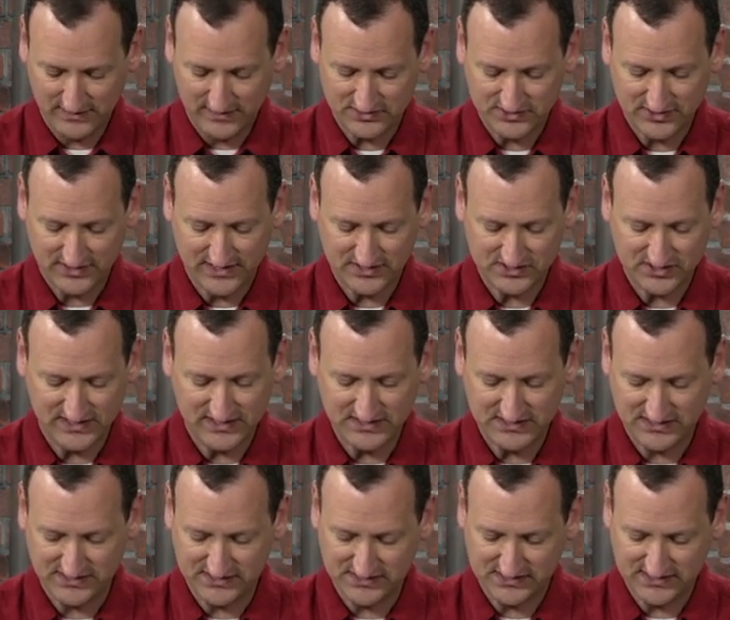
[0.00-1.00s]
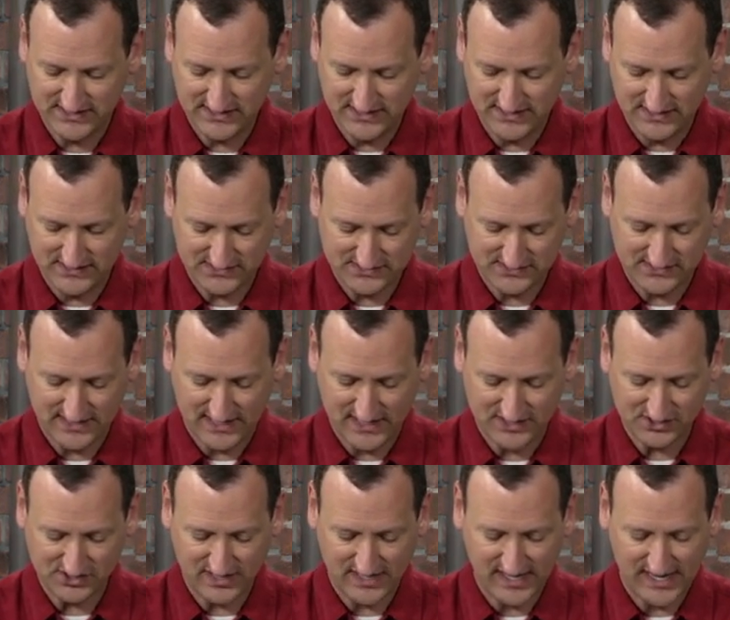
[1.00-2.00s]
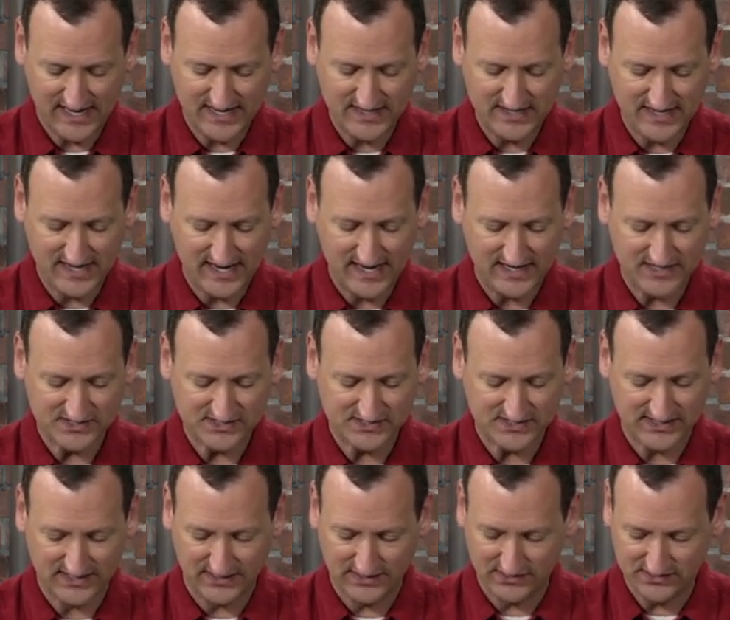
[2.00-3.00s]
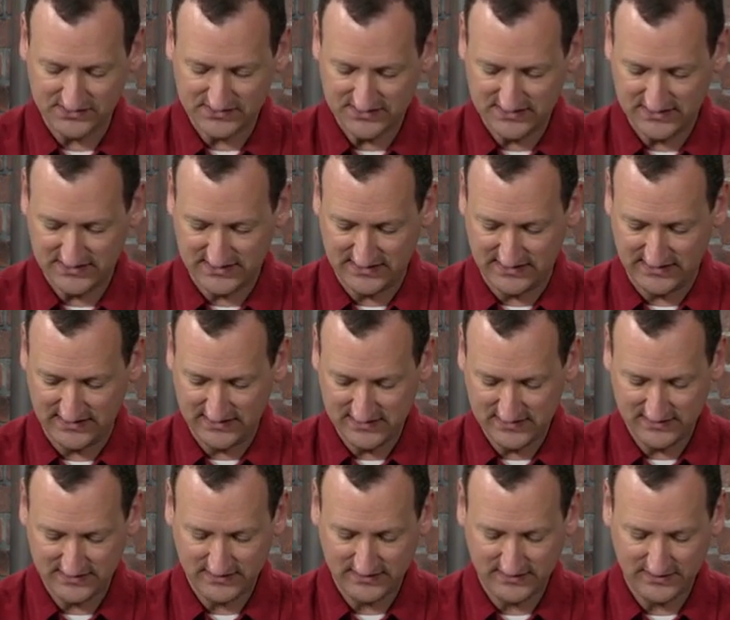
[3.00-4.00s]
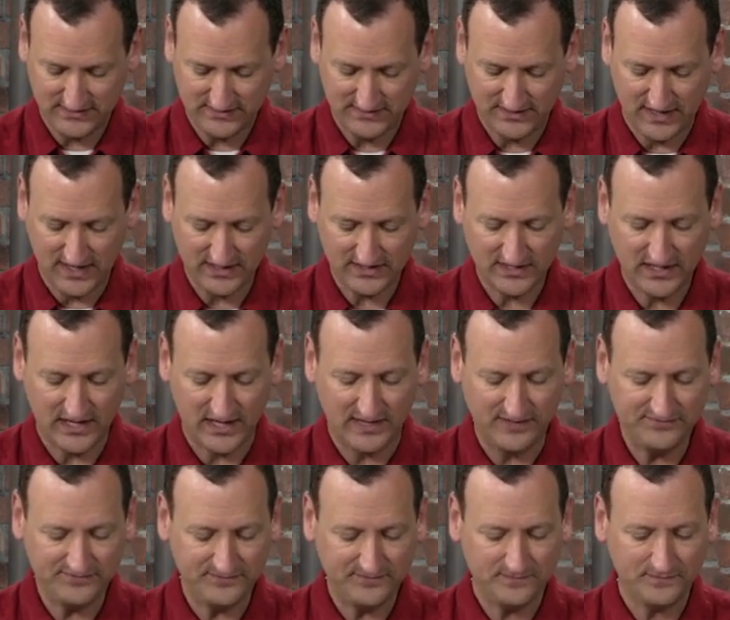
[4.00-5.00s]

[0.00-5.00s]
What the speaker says: /etc/nslcd.conf.